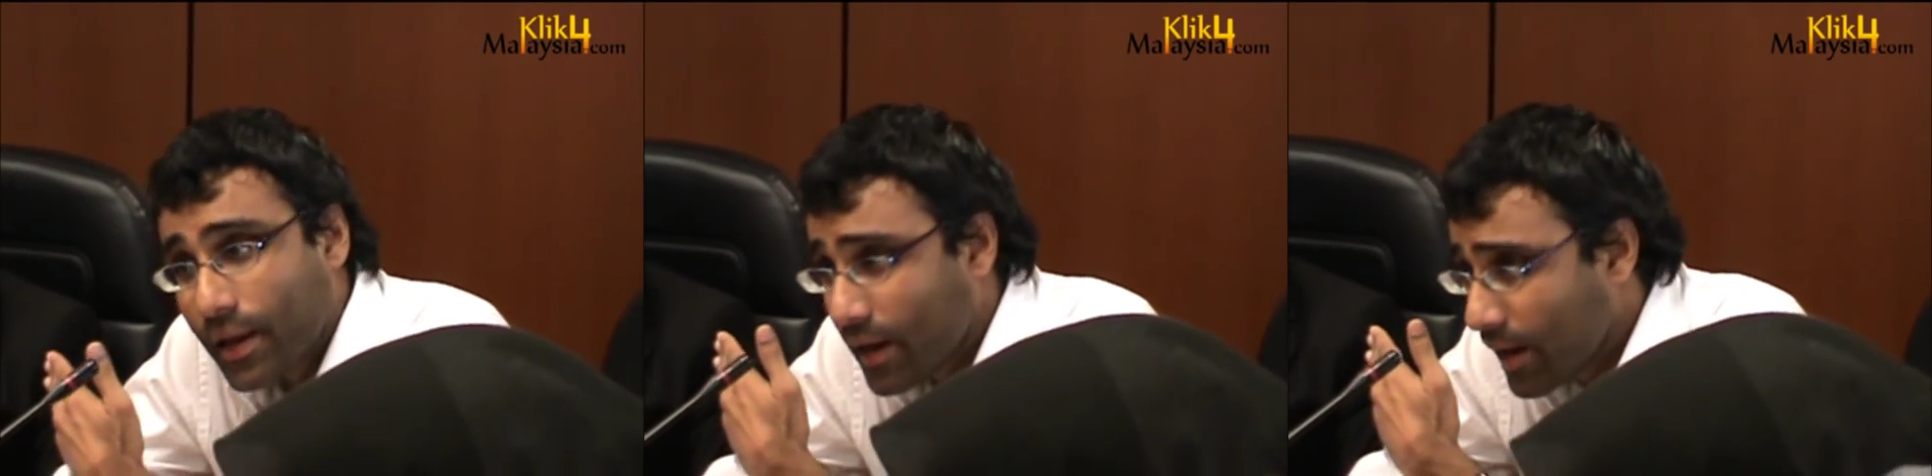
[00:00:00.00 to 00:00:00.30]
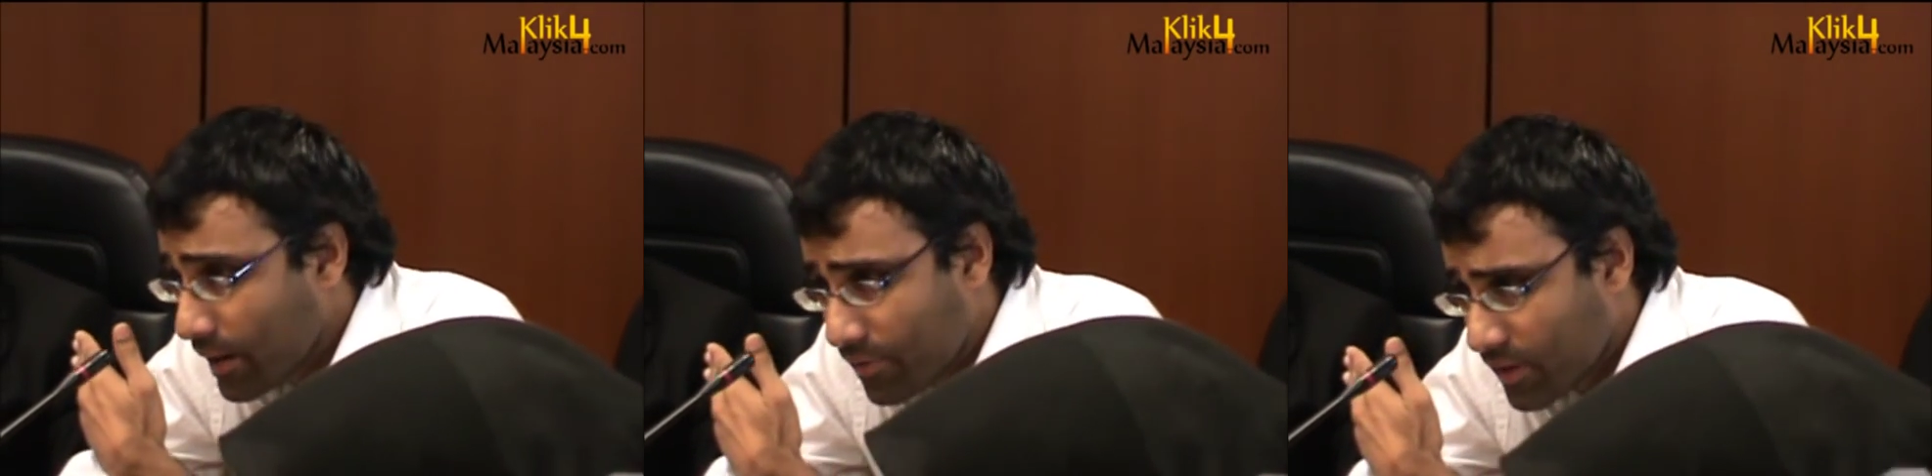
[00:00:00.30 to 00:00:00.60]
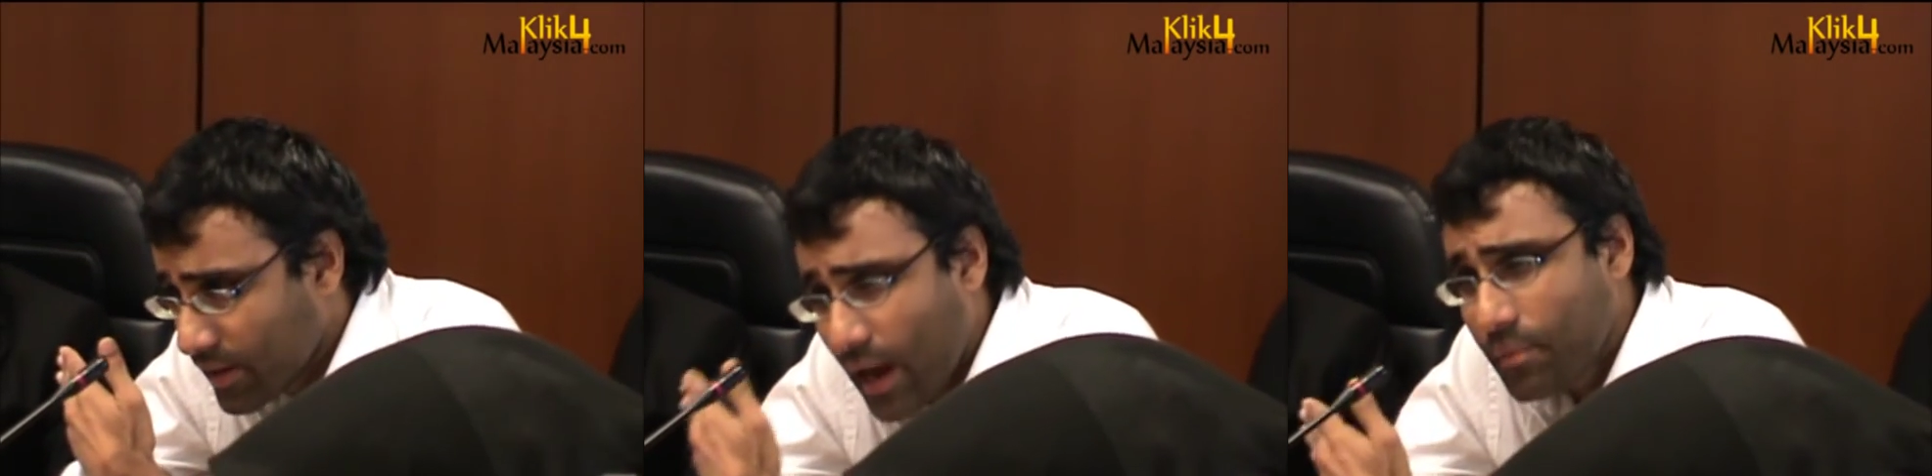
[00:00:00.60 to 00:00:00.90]
and a, a,
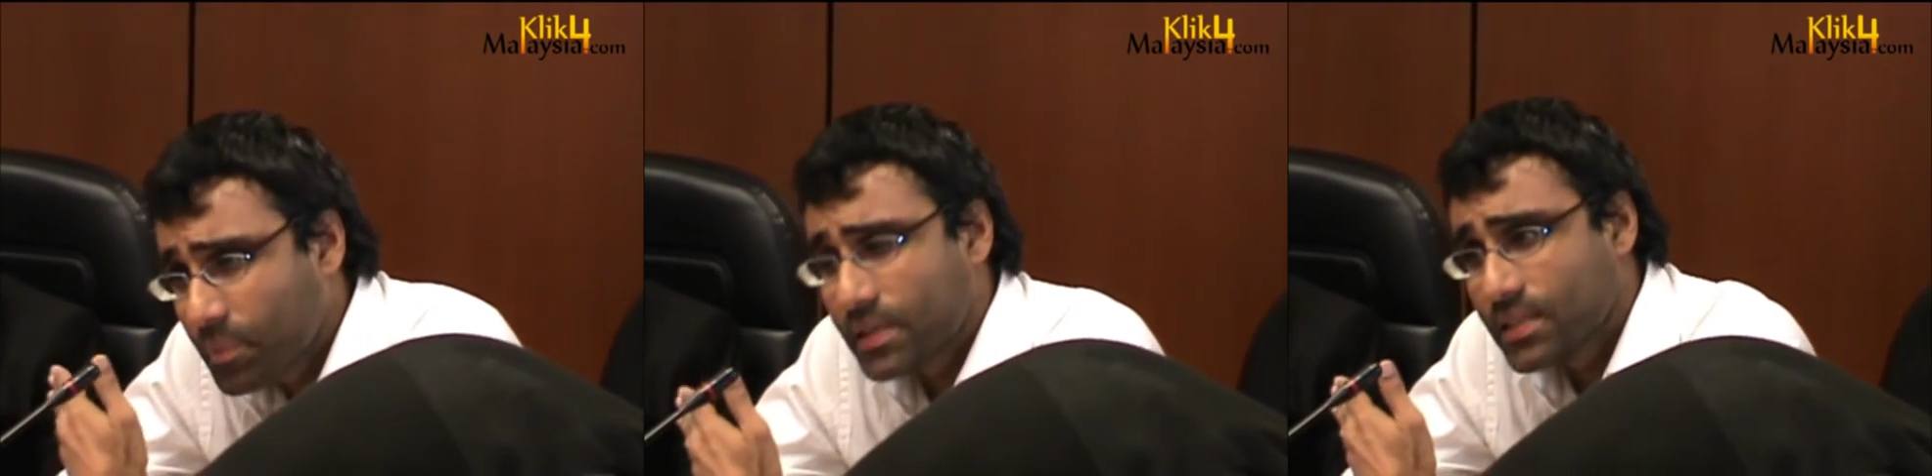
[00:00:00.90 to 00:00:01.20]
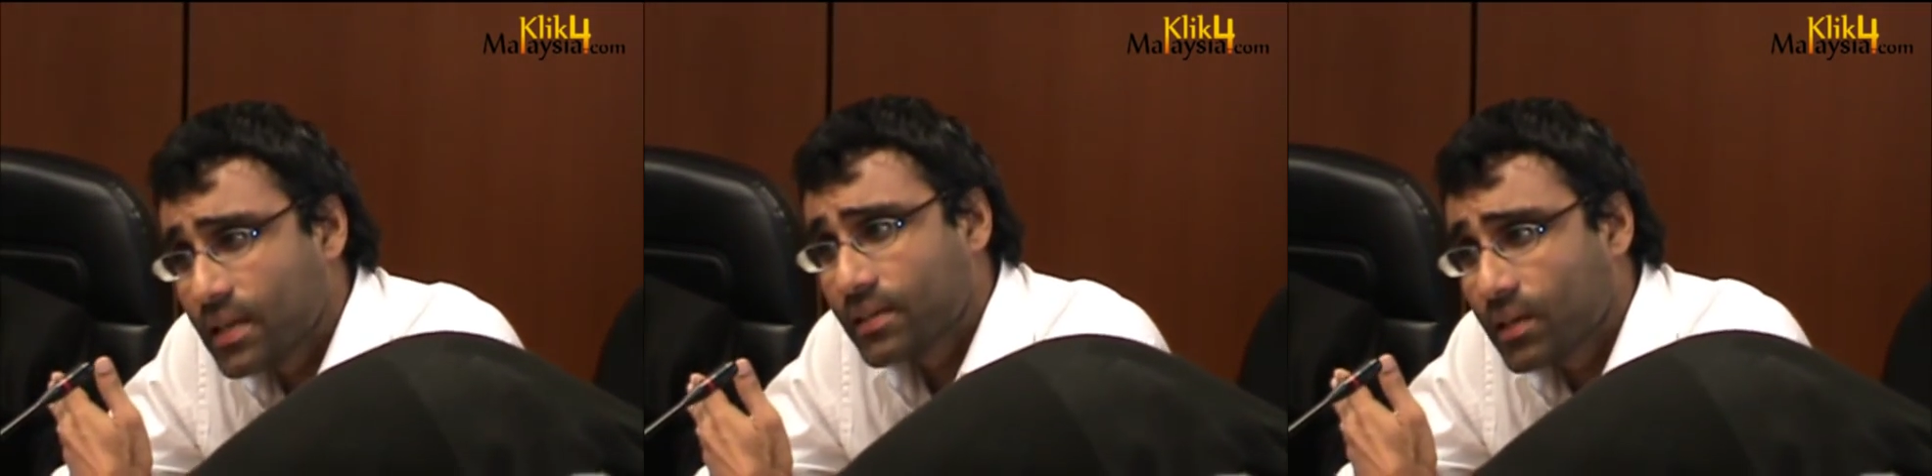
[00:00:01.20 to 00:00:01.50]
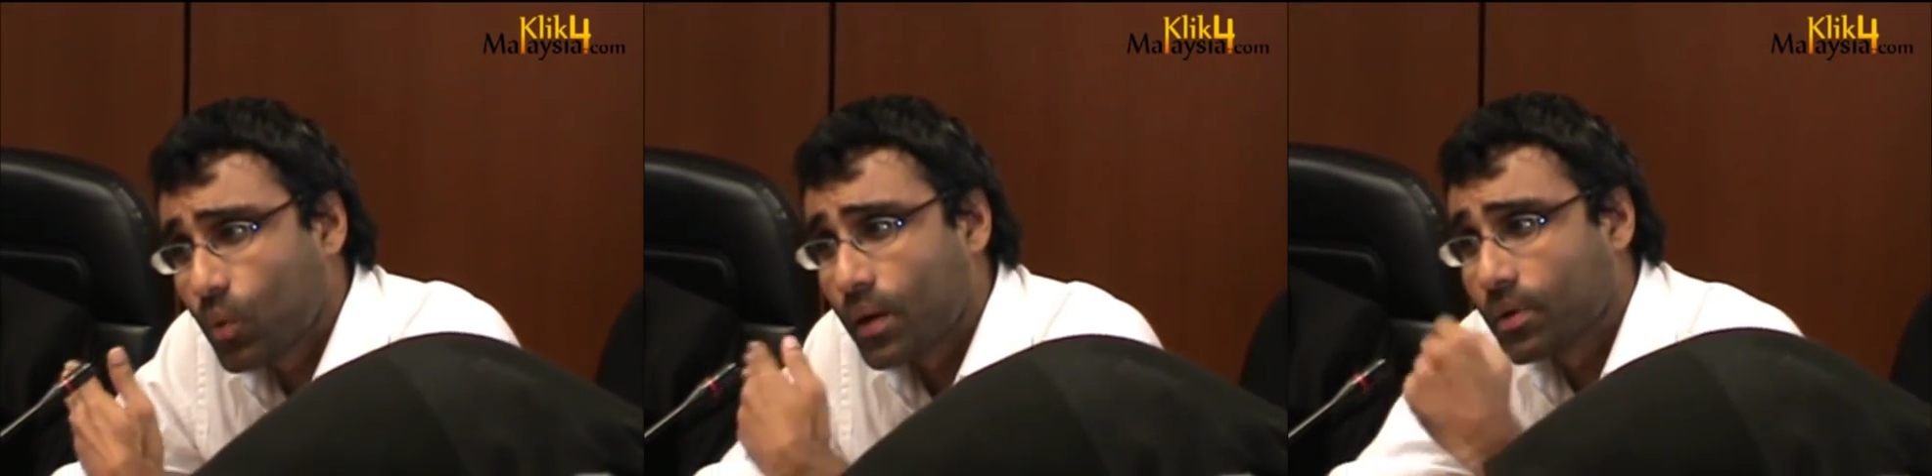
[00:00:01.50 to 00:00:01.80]
very
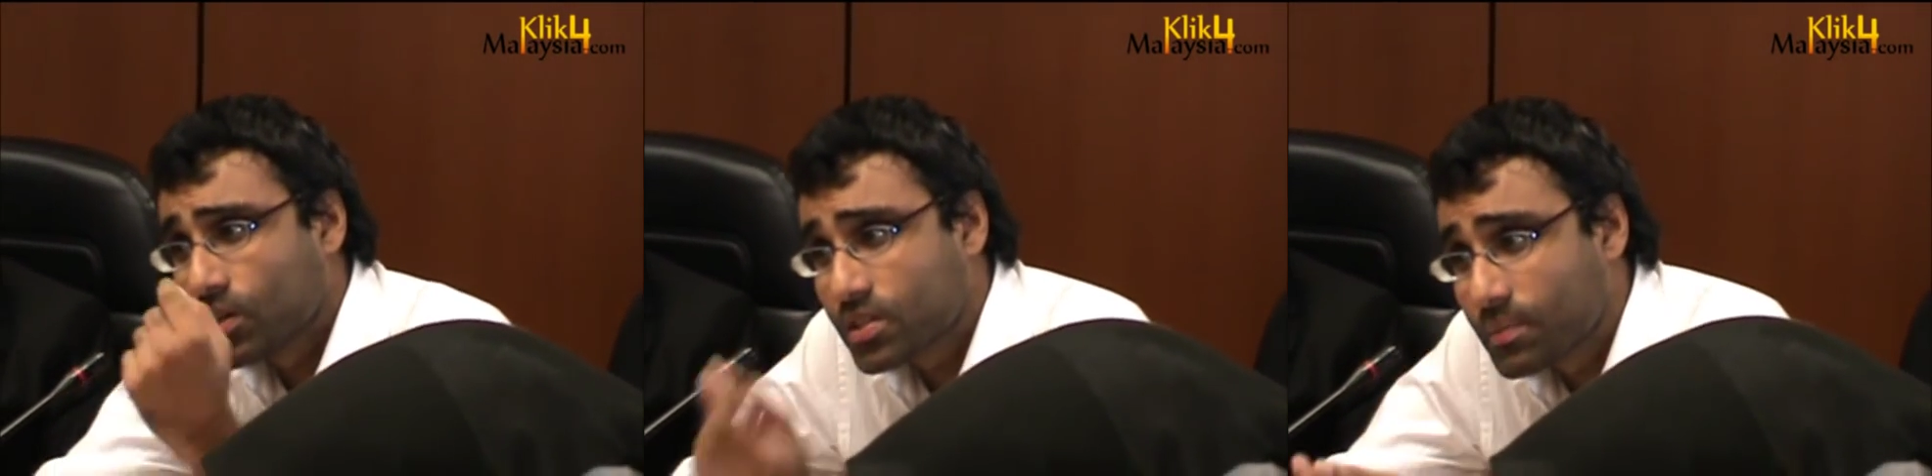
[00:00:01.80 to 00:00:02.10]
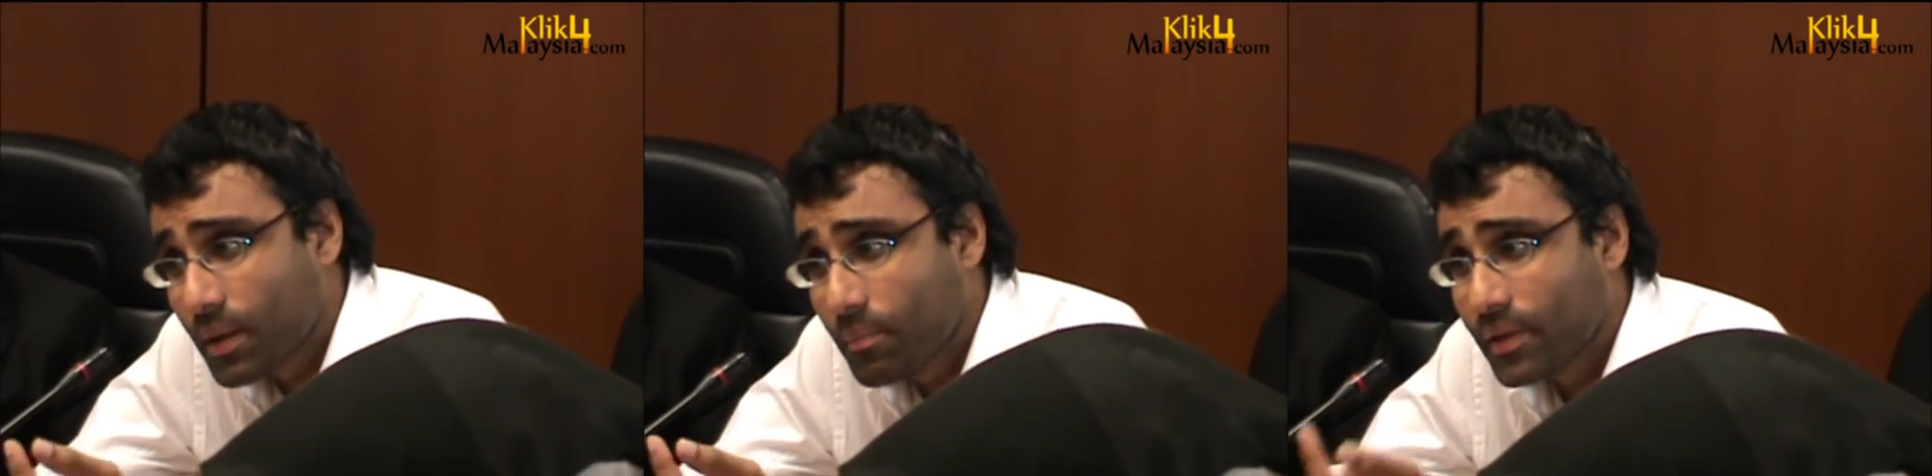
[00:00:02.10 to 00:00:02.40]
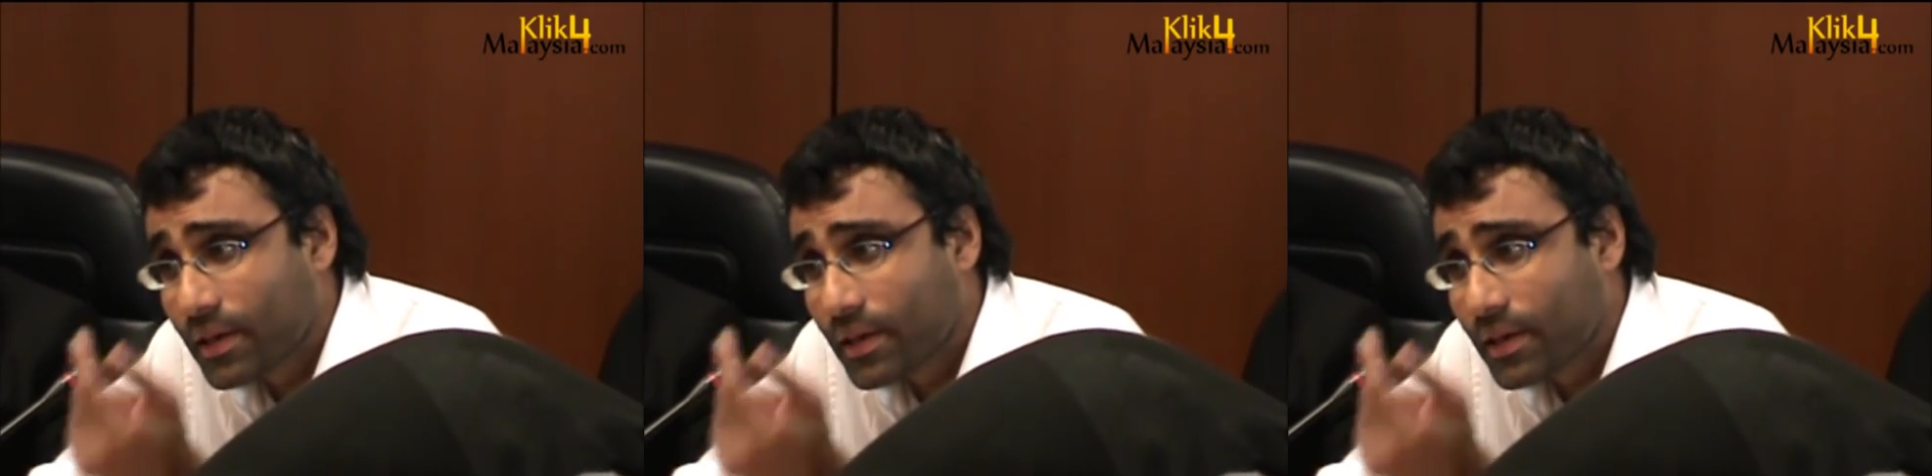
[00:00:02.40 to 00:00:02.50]
unprecedented one because remember